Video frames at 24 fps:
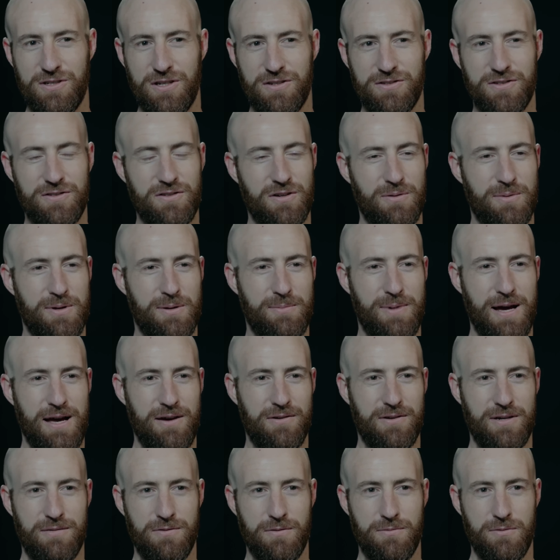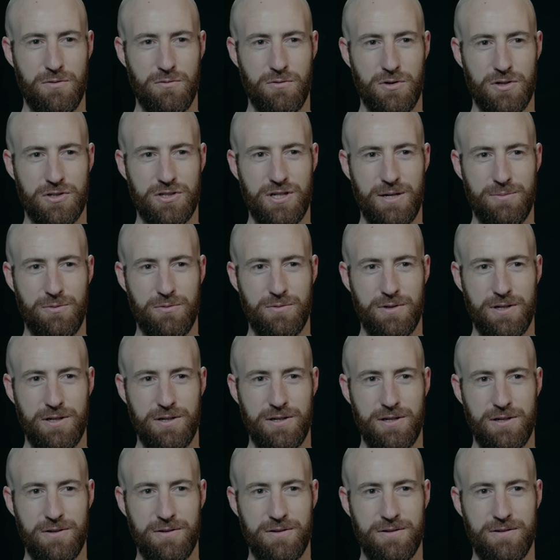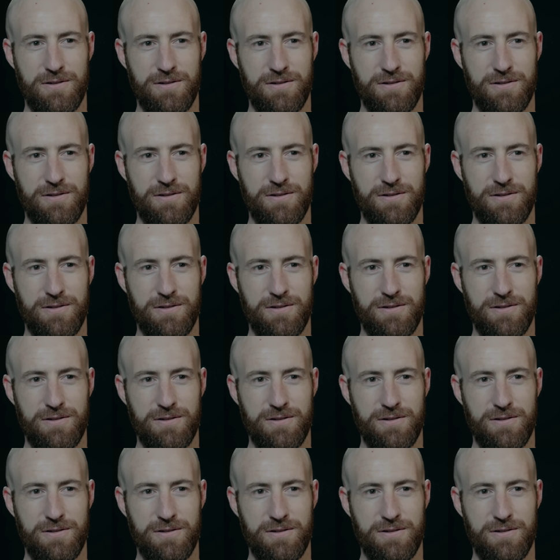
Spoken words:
tell us a little bit about a Fervent Workshop and what you do.